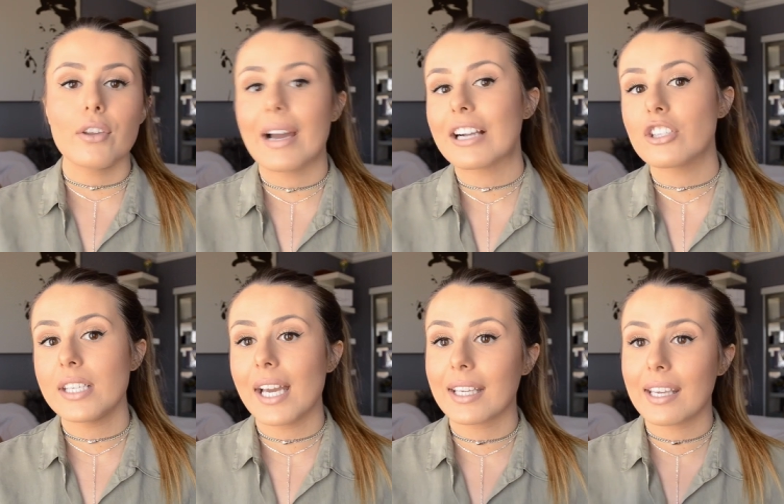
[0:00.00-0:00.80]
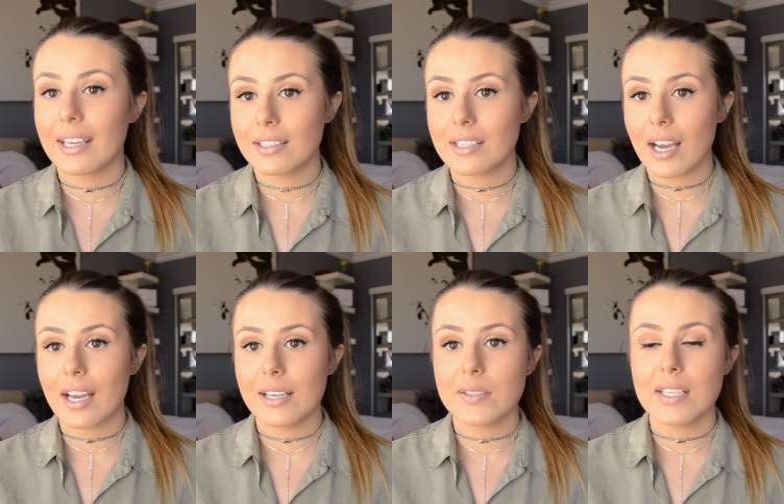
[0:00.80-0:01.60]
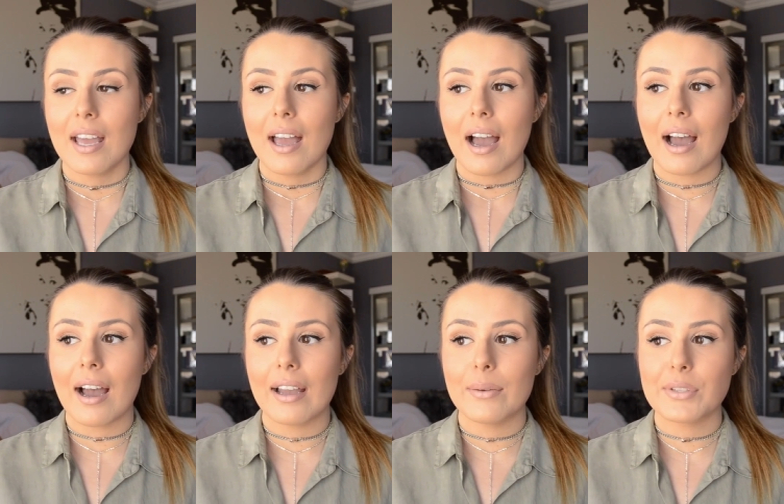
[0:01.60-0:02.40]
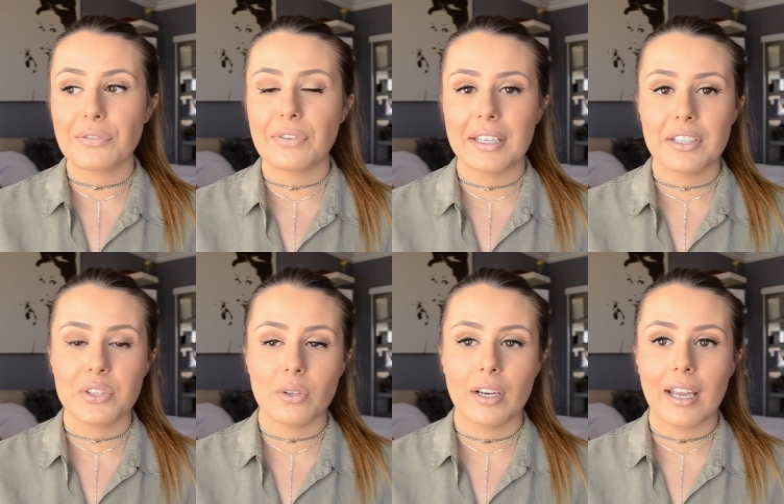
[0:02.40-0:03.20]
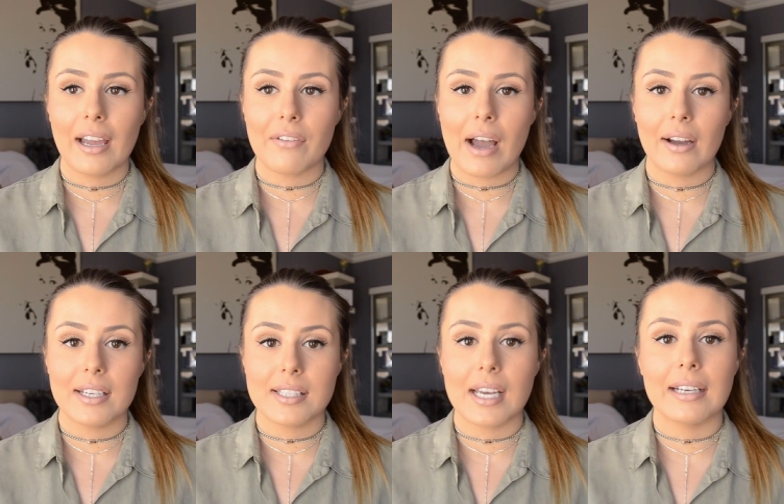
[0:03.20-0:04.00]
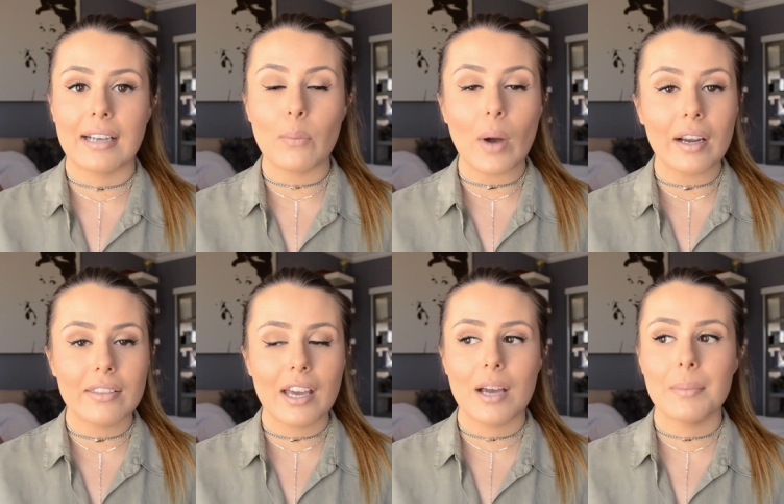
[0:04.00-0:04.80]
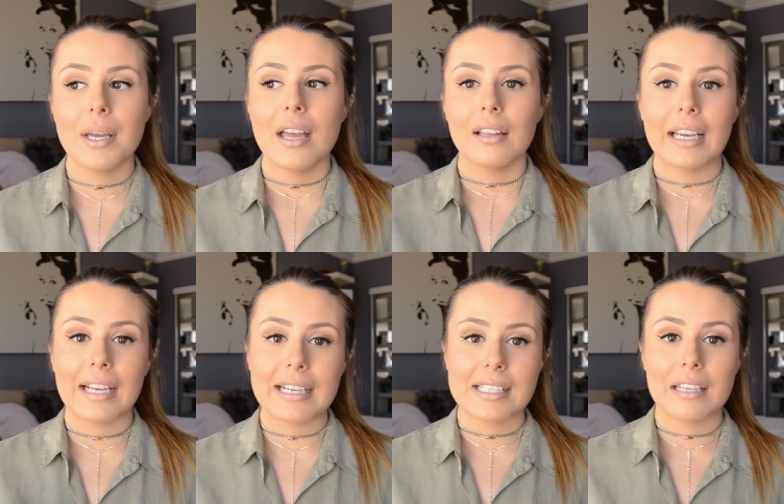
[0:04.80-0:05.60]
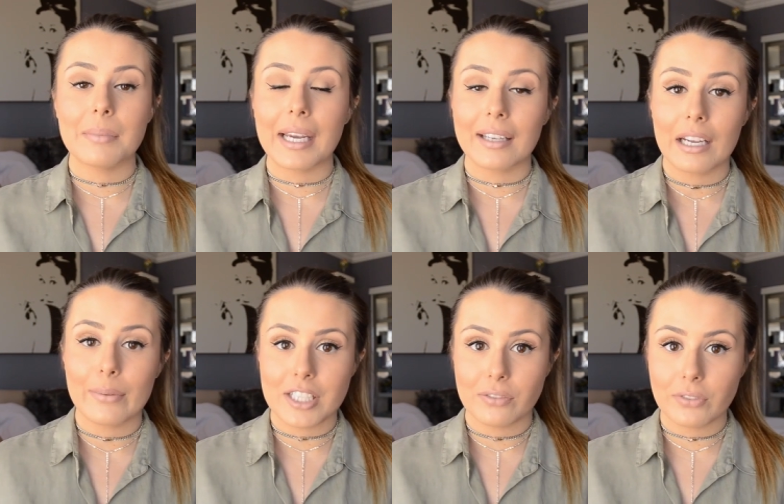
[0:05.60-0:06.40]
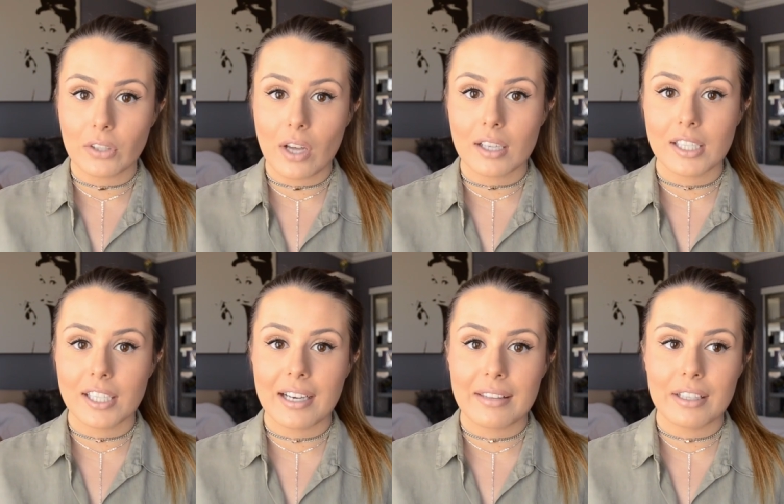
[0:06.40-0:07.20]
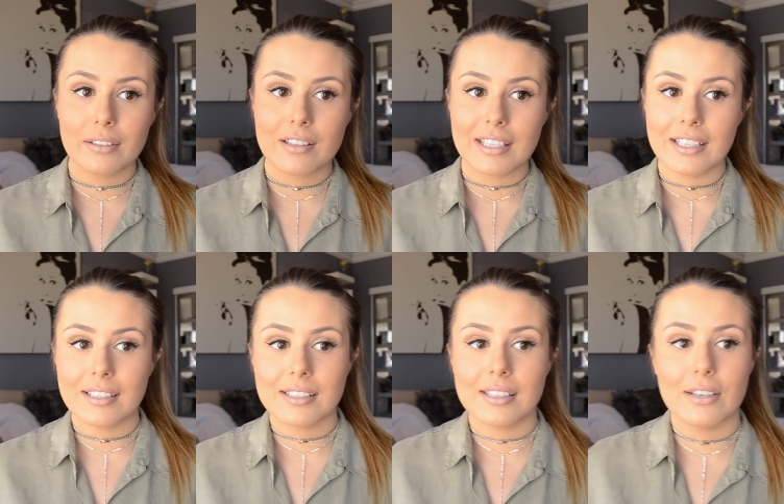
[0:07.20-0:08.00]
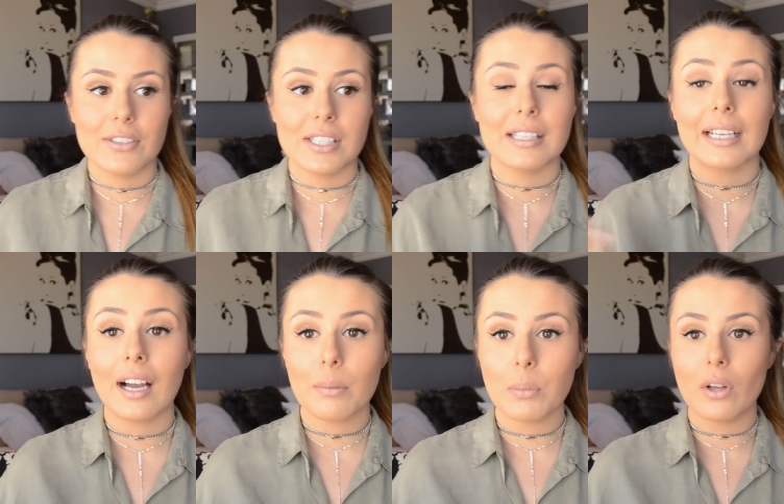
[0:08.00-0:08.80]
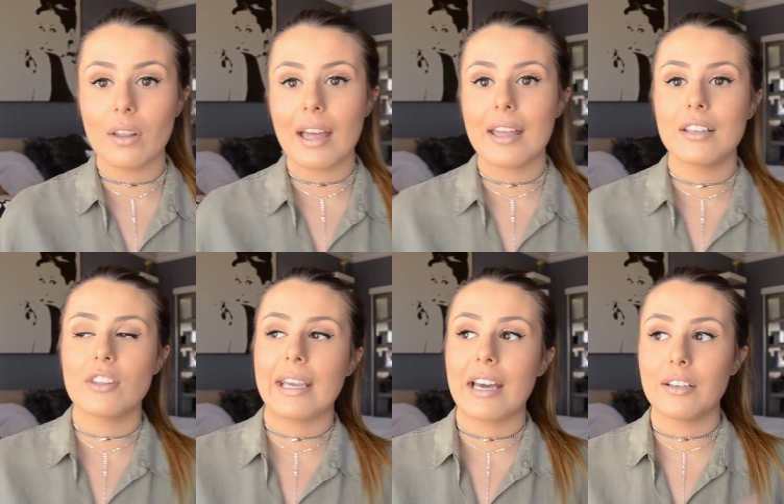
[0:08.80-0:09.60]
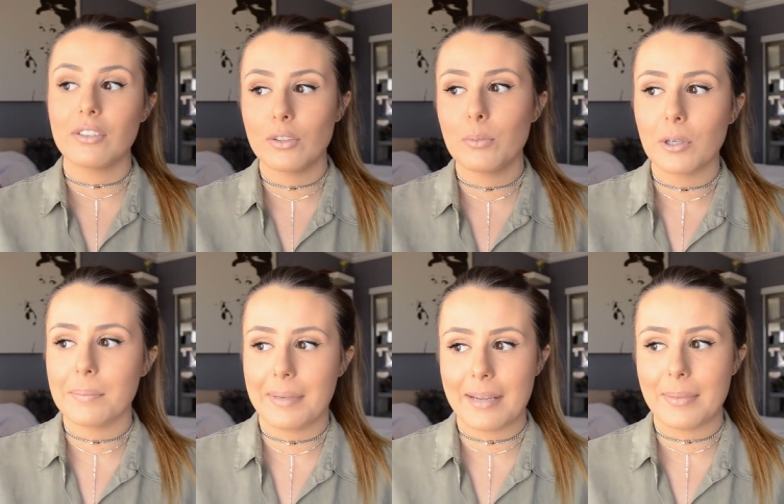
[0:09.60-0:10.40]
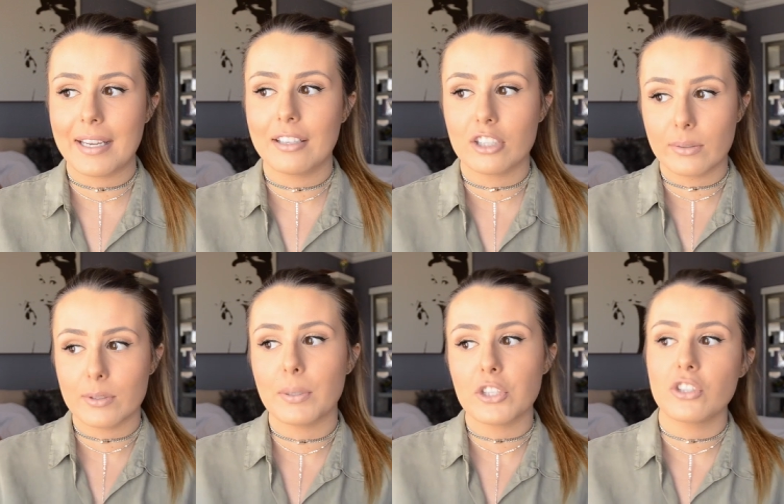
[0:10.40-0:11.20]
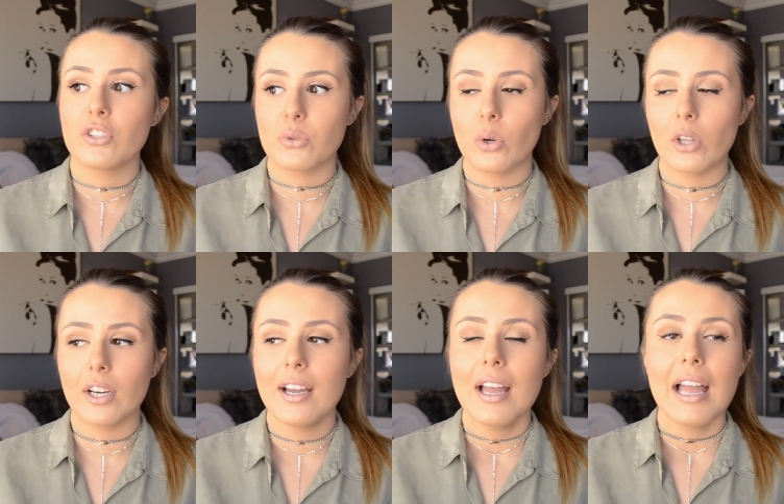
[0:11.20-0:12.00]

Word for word: They're actually a kid size. Uh, it was a funny story of how I decided I wanted them. Like I said, Mike and I went to Foot Locker and there are these, there's this like couple and they had a newborn baby and she was pushing the stroller